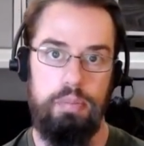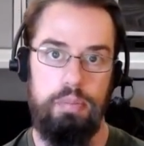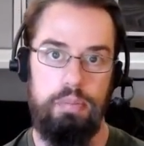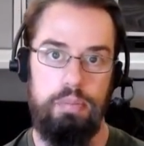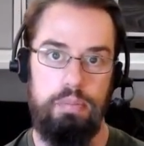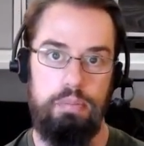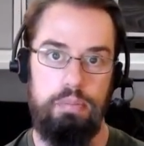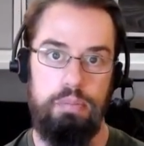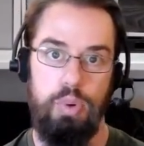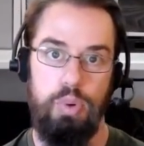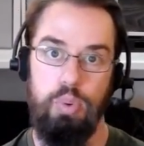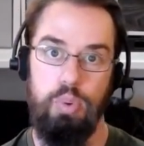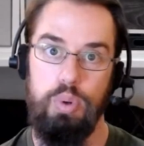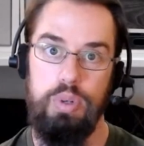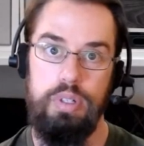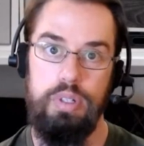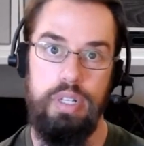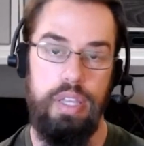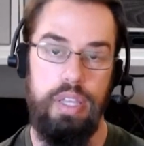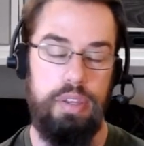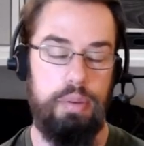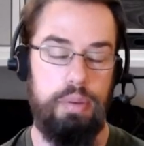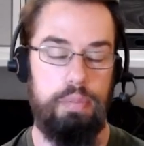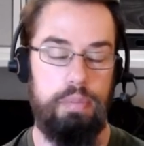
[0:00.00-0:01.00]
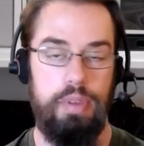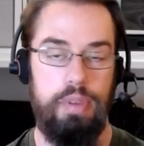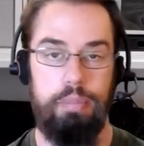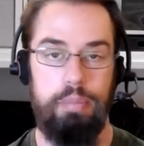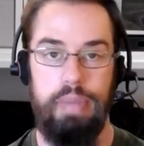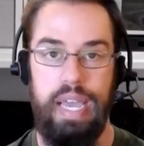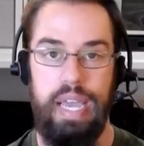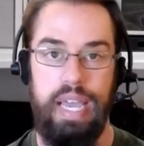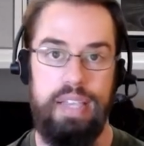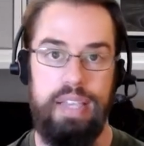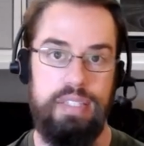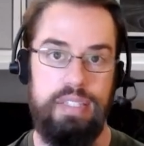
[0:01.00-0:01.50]
more, and the
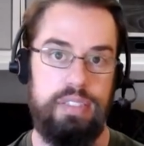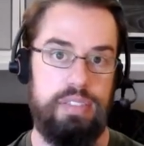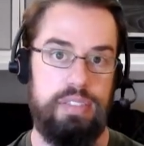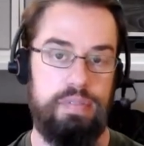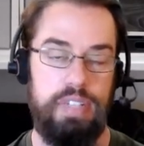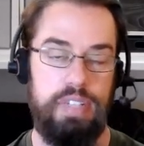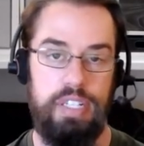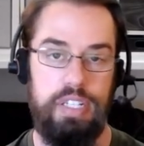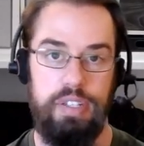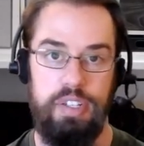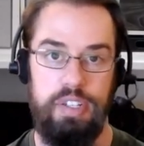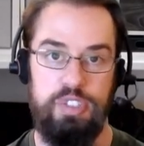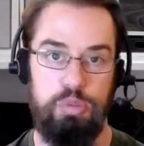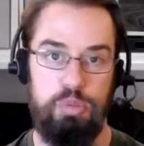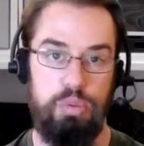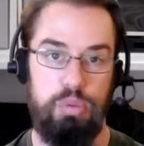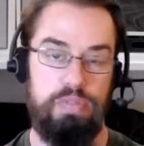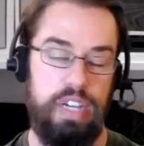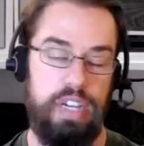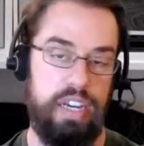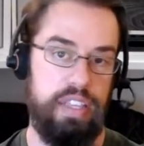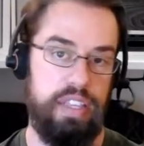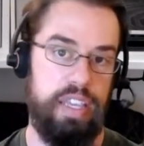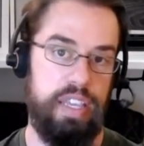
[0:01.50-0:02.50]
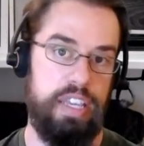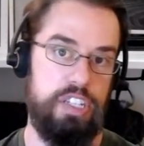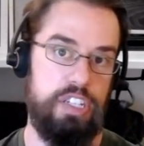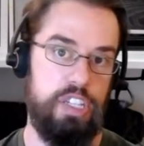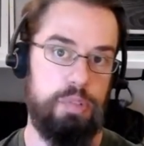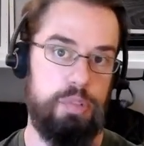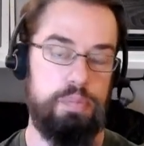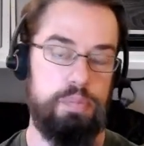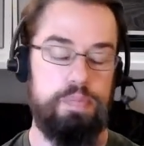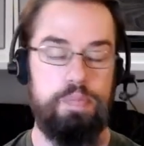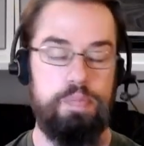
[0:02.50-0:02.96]
masks and ventilators we're providing end up